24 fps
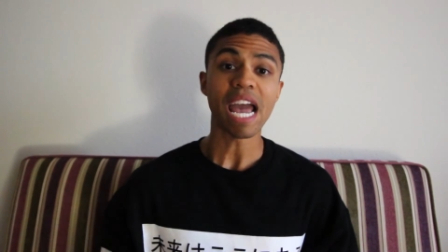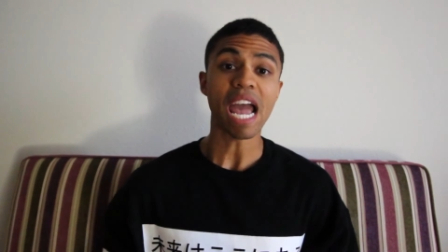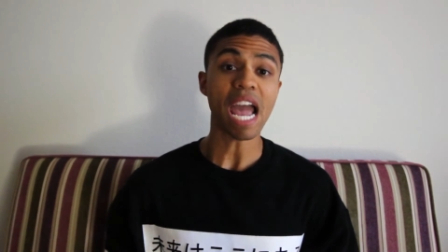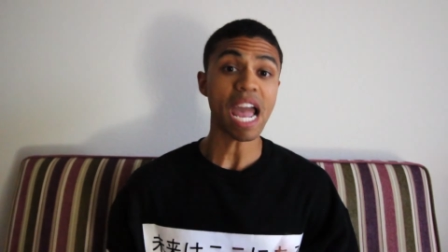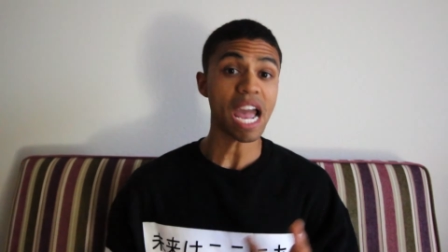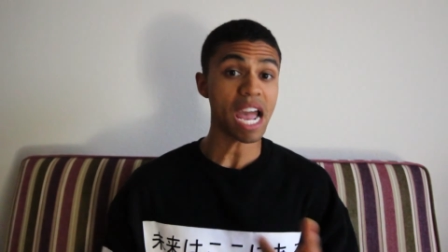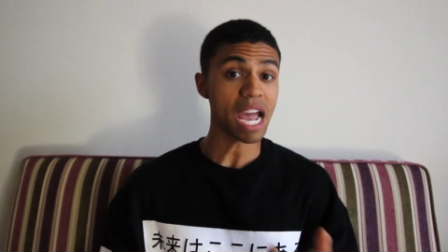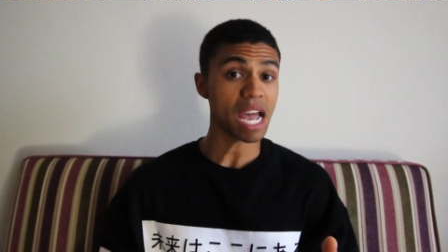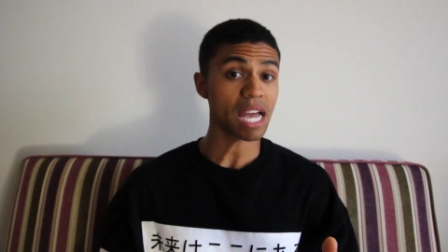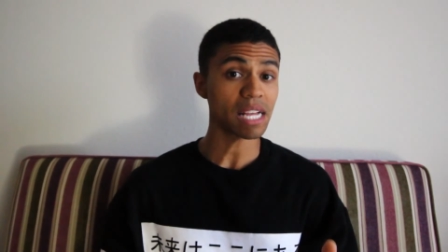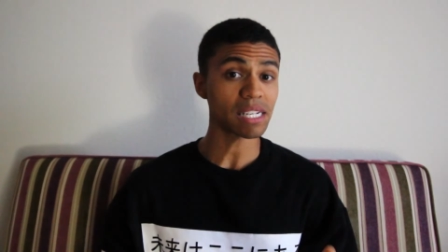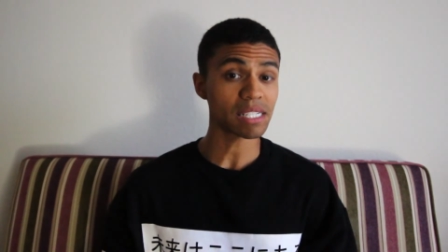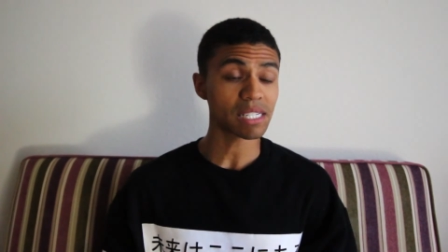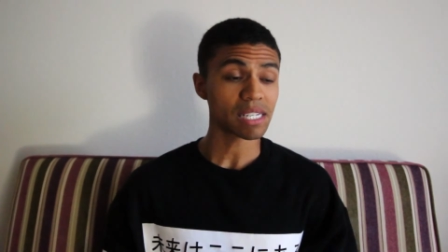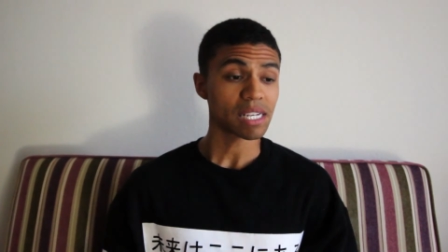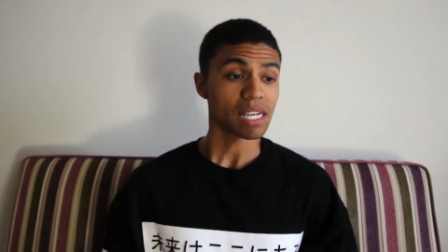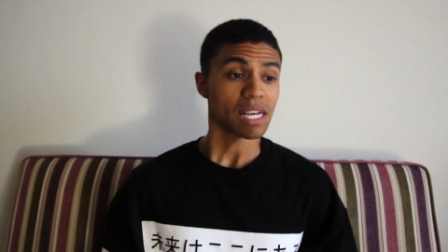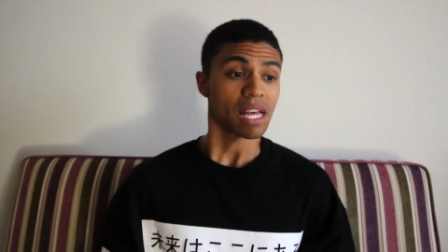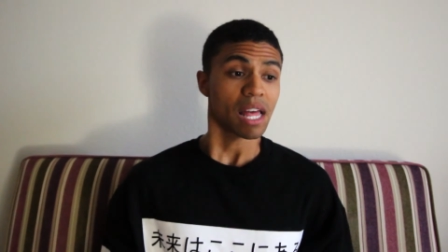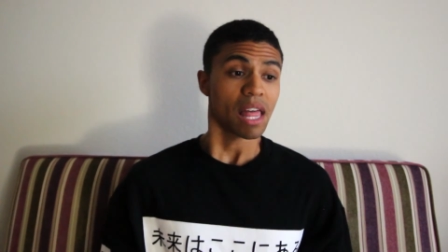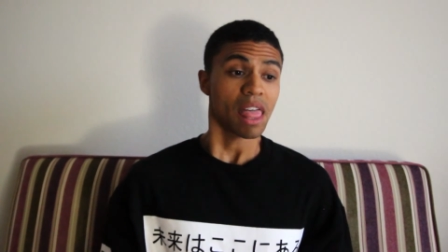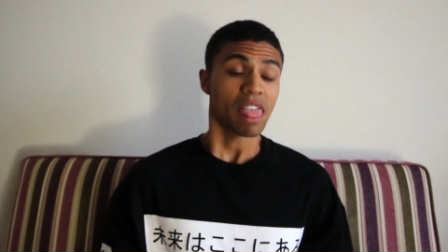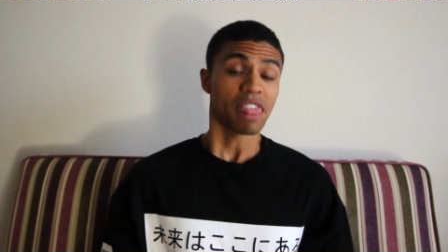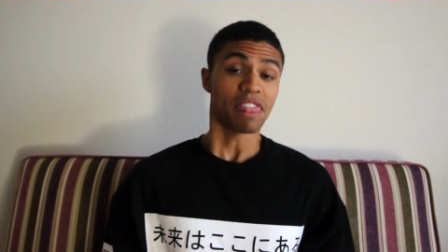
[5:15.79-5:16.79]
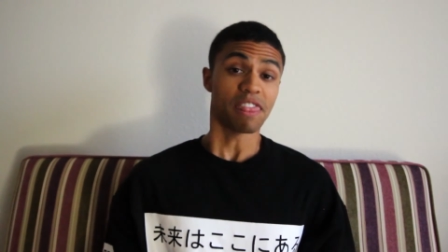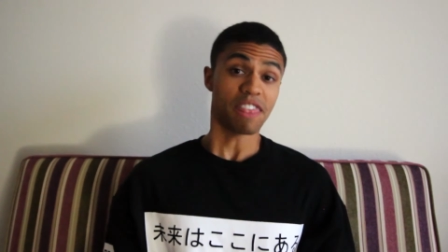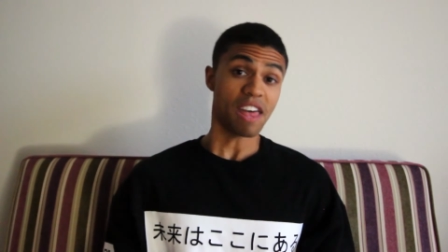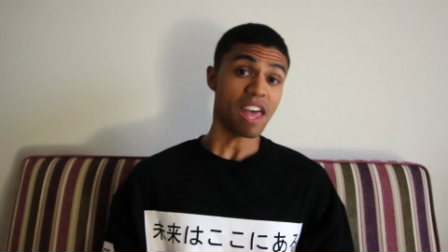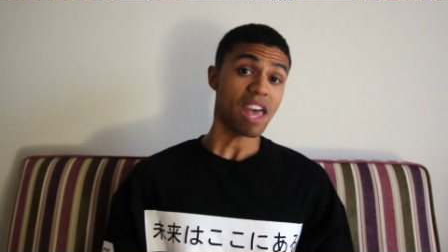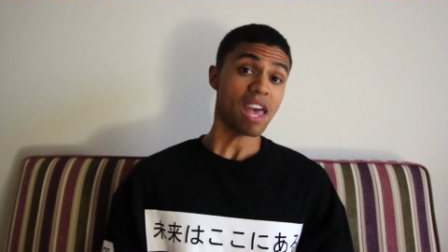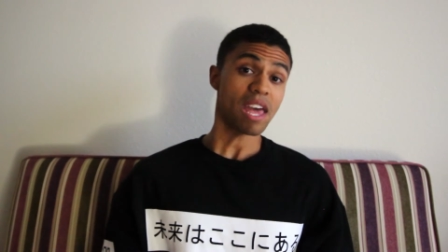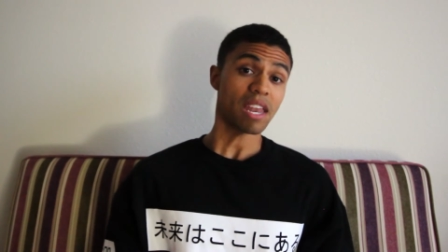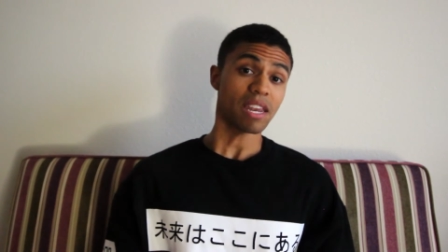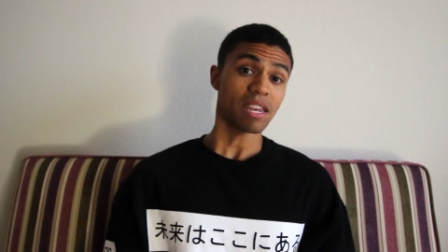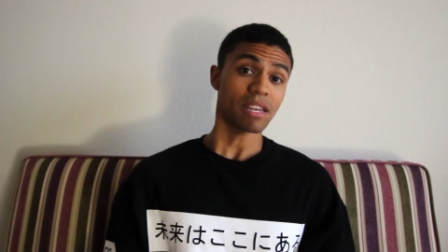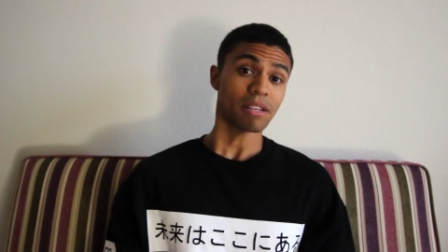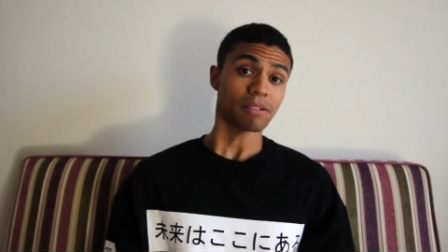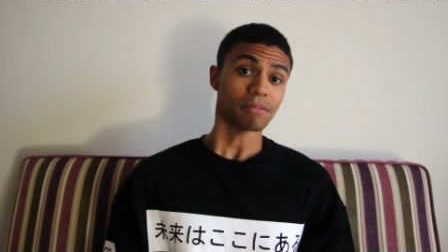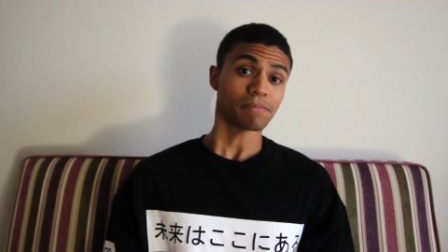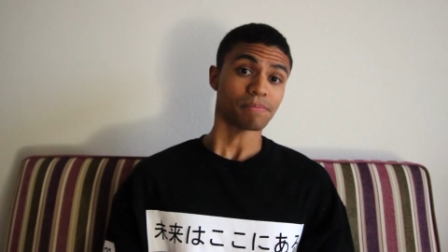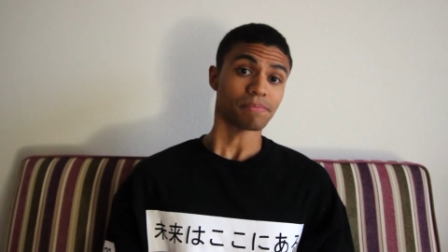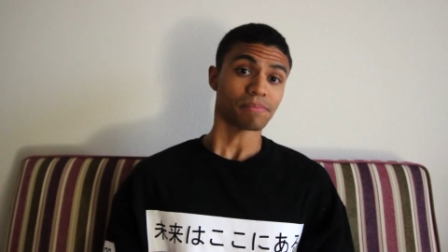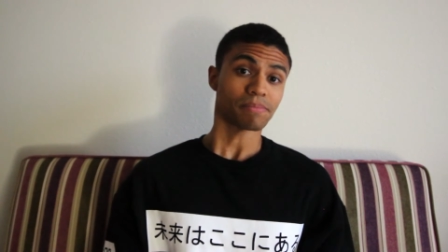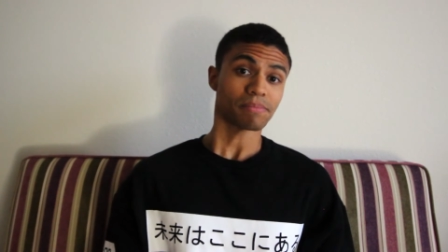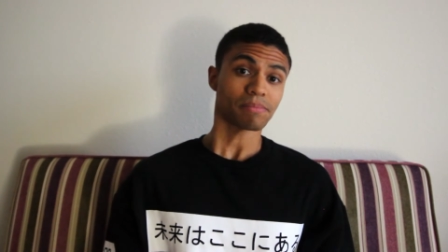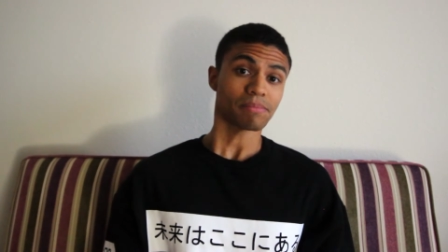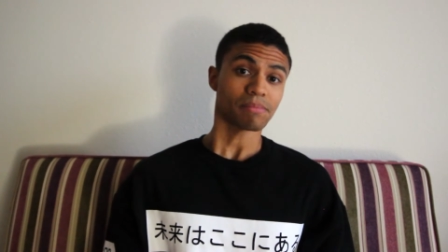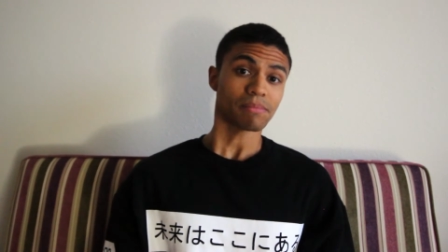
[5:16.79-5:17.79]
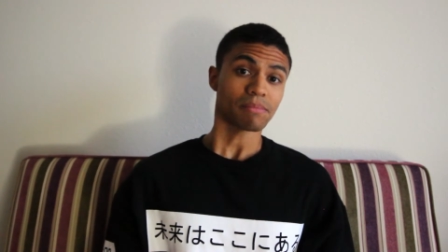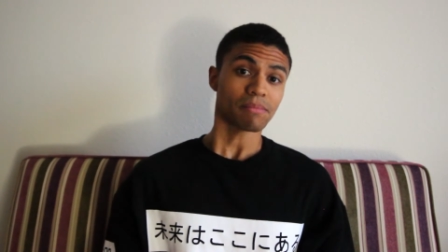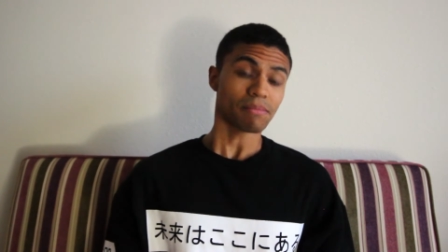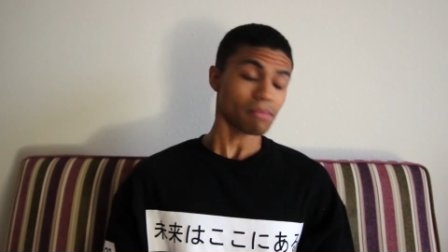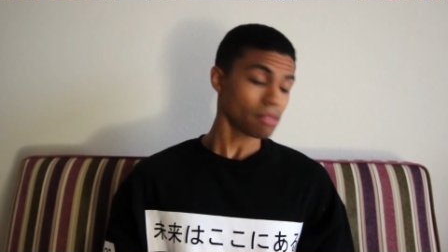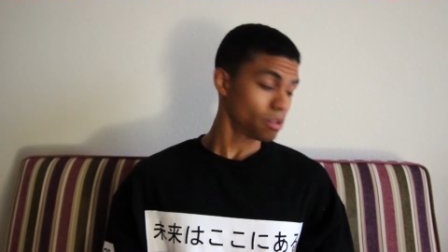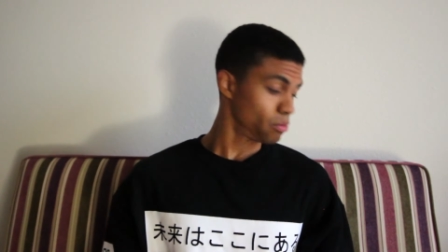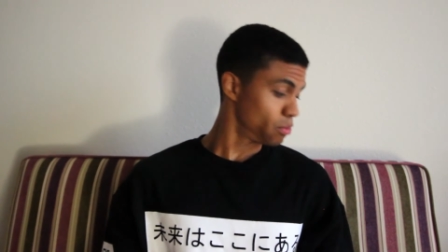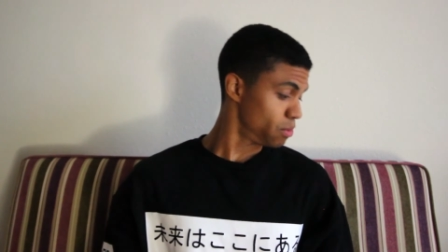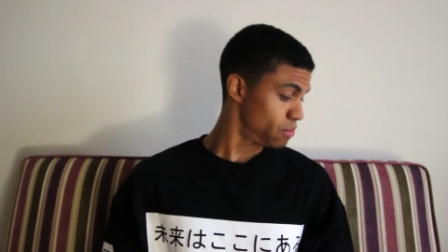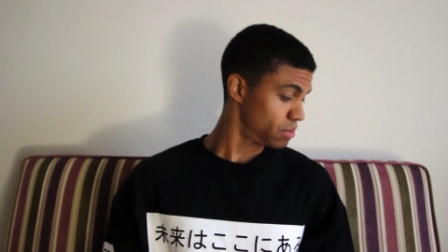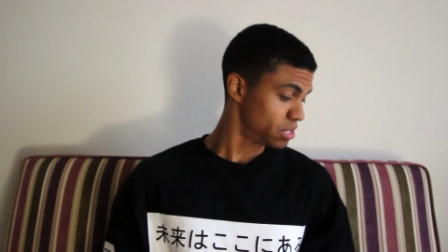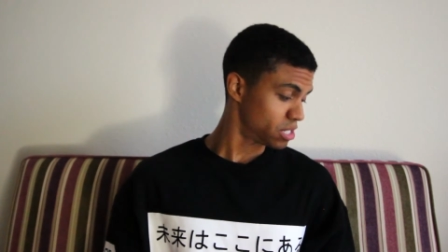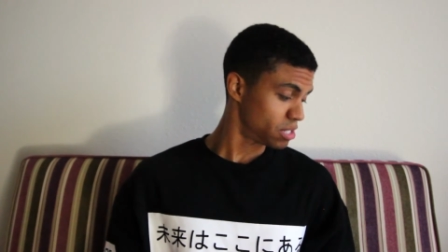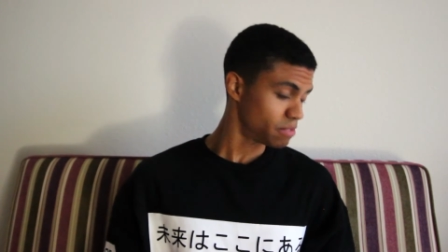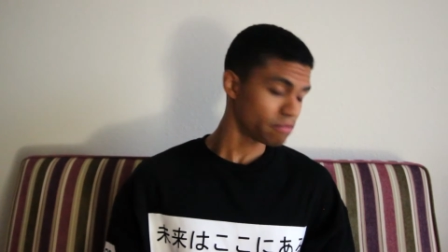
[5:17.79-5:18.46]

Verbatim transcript: And then we went